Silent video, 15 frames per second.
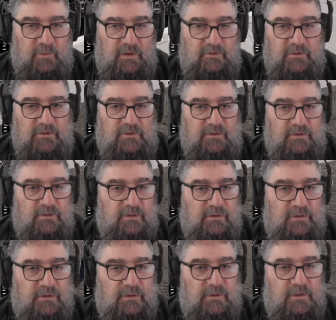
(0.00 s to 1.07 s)
buffers.
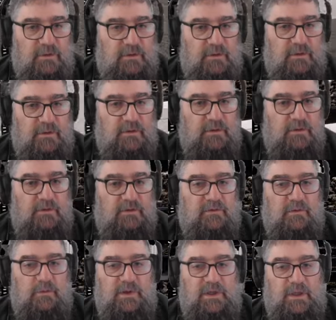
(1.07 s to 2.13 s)

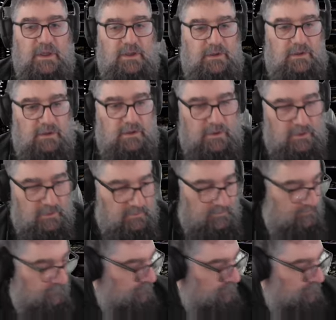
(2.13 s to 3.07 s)
So we can get in here now.